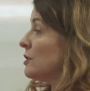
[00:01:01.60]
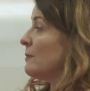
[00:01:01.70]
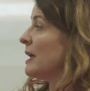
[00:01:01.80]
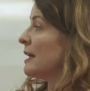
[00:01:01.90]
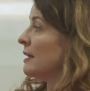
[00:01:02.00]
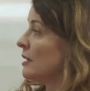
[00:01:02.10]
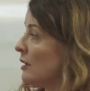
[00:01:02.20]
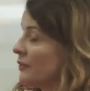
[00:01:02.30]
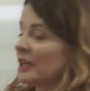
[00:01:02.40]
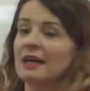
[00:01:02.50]
to make
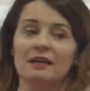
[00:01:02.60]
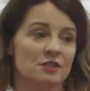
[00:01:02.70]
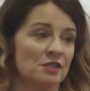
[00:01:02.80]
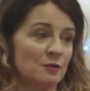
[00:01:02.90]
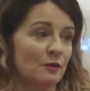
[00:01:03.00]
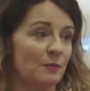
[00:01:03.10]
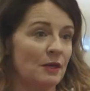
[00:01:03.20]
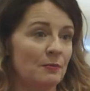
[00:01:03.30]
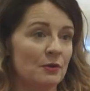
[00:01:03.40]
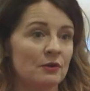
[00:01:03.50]
enough connections with
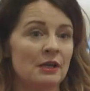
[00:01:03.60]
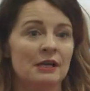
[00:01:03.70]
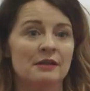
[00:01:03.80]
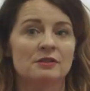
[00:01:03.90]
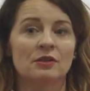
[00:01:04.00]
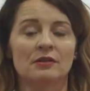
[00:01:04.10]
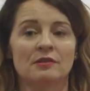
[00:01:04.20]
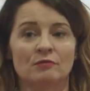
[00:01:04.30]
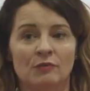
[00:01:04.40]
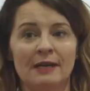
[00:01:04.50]
people so that
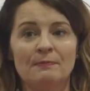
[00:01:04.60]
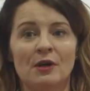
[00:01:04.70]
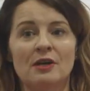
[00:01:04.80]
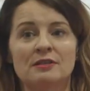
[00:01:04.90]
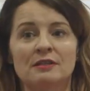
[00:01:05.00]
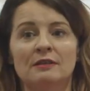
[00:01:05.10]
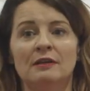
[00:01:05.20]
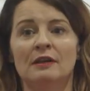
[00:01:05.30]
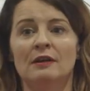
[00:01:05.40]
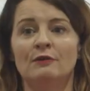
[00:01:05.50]
the right person
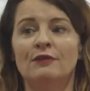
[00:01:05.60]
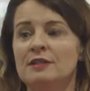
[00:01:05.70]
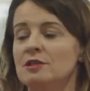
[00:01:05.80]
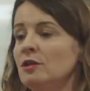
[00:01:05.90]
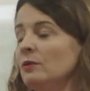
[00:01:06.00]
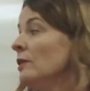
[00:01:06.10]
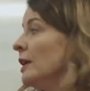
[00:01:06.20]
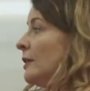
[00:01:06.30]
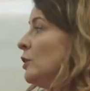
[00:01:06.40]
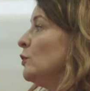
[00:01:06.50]
fits you
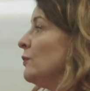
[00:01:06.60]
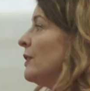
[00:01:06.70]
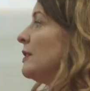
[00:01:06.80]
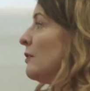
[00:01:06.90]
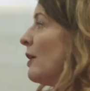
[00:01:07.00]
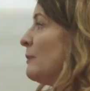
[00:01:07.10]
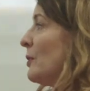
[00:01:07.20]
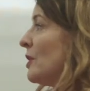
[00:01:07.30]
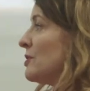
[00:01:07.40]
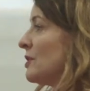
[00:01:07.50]
and you fit the right
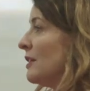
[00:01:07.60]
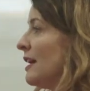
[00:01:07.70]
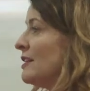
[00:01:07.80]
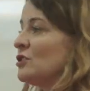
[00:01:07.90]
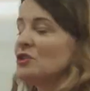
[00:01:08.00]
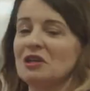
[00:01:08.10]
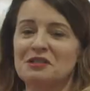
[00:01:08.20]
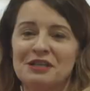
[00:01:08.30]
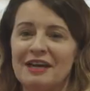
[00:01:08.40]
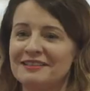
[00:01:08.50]
person. It's
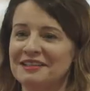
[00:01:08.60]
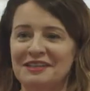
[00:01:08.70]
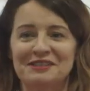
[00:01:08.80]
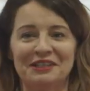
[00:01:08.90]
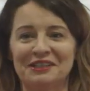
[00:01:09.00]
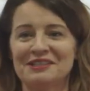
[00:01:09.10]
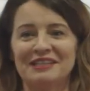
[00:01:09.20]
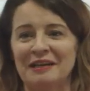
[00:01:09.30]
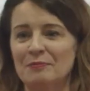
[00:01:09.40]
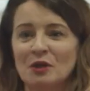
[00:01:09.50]
just like dating,
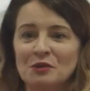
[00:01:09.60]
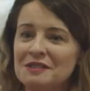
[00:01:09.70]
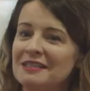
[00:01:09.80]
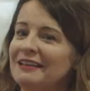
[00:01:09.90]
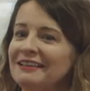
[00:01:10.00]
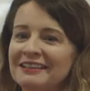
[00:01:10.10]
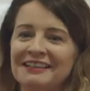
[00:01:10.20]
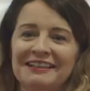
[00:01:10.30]
isn't it? Beyoncé,